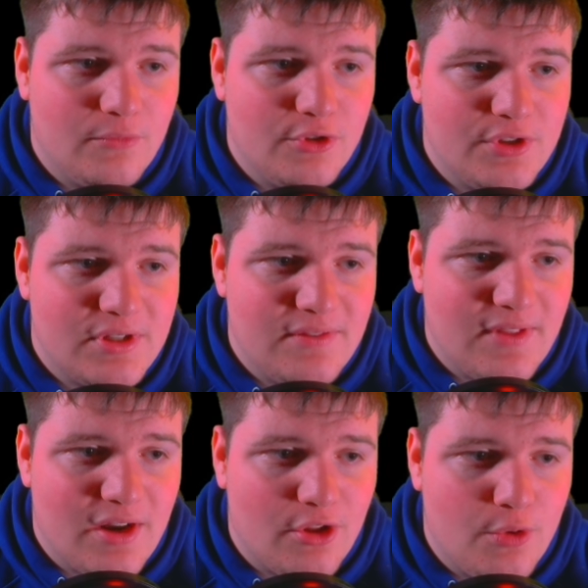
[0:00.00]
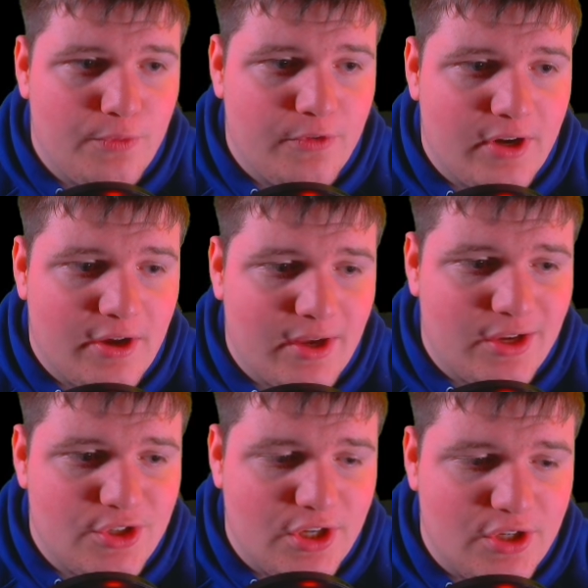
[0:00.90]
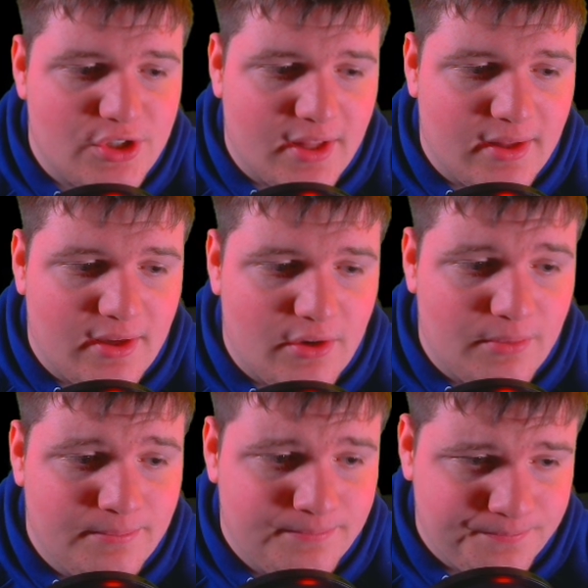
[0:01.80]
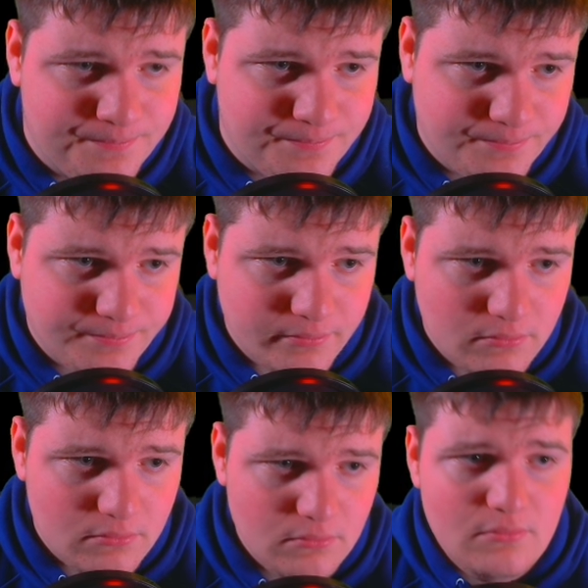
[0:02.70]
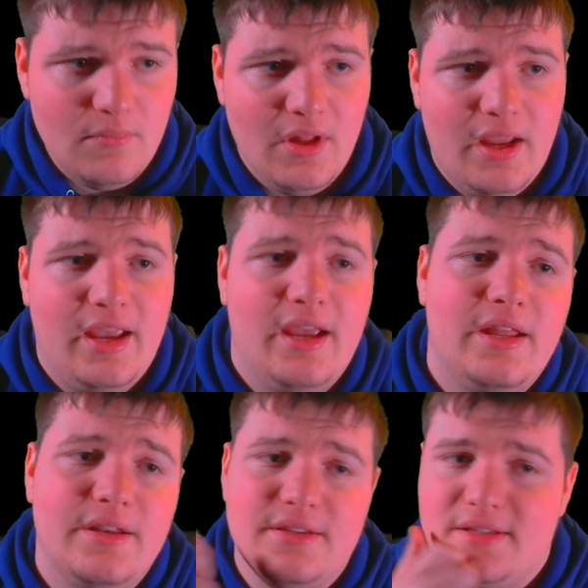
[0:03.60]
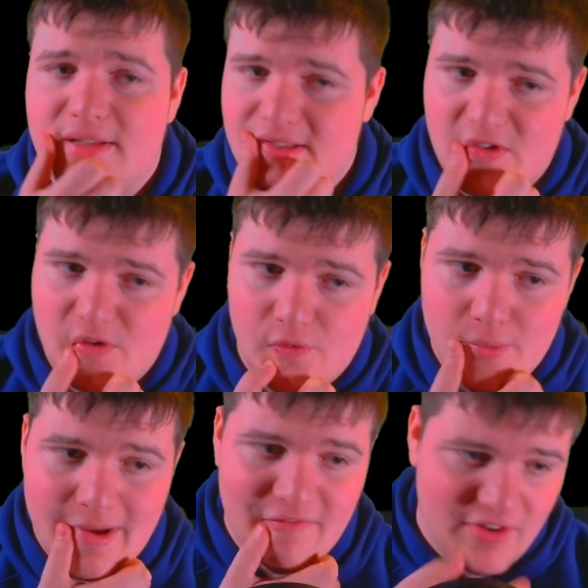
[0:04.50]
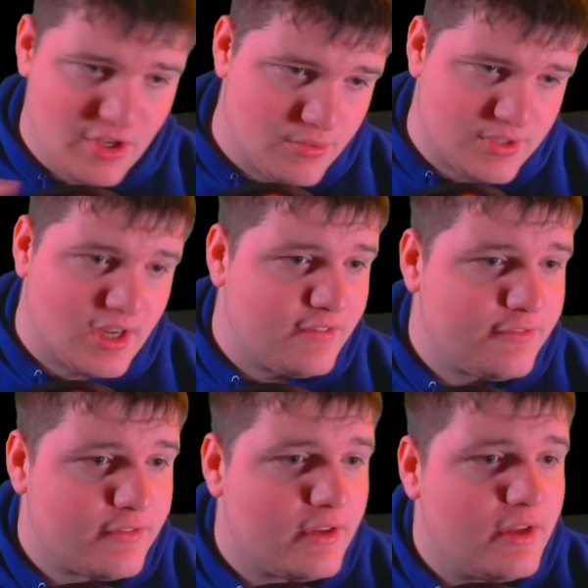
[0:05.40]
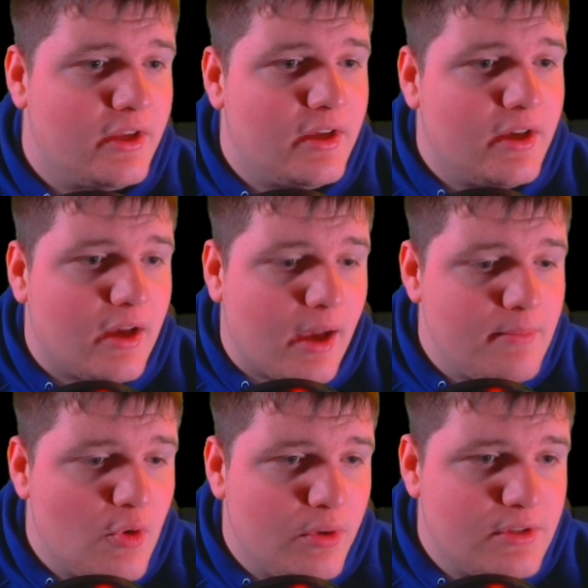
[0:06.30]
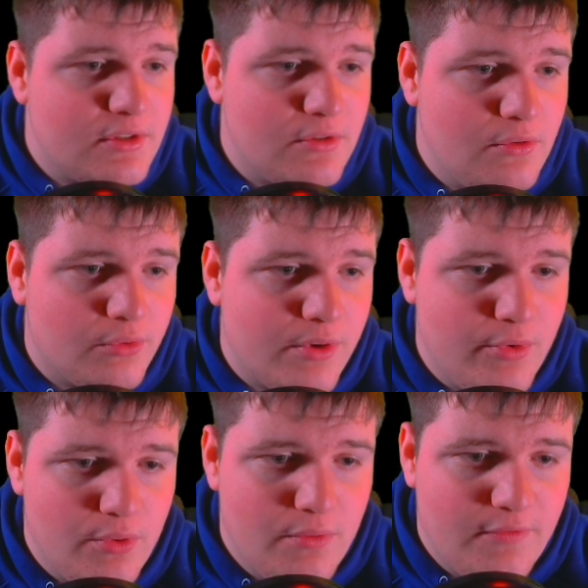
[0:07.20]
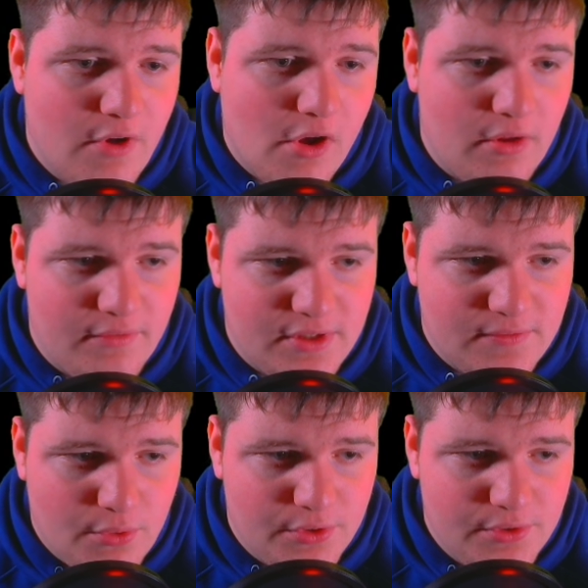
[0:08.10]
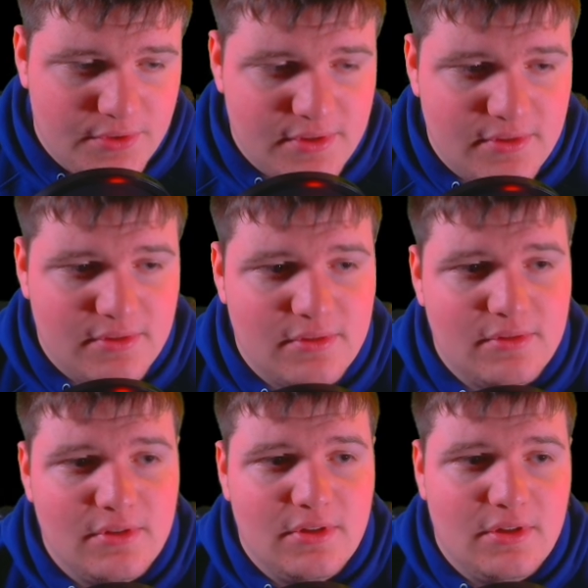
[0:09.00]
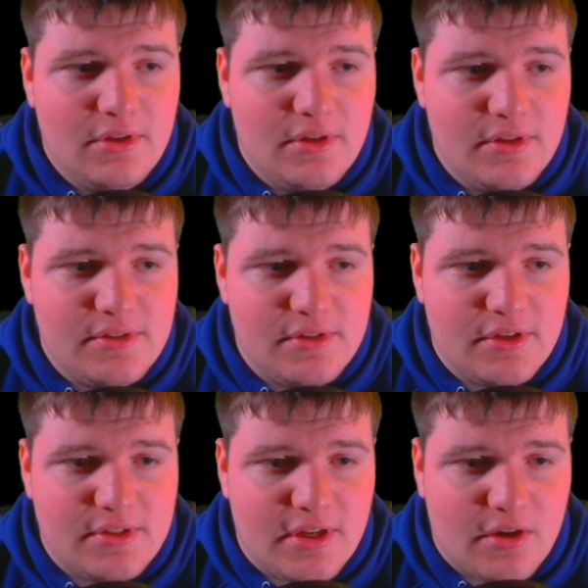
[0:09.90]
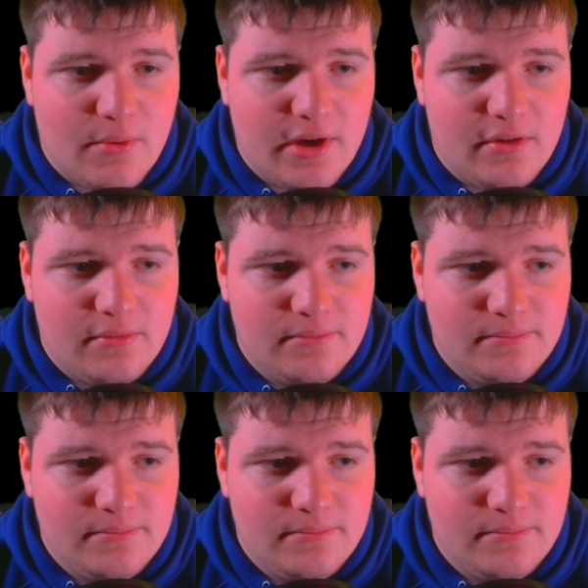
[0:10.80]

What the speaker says: We'll just leave that alone for now. I can change that later. And since this is for my video stuff, I'm going to remove all of these folders. This is going to take a while.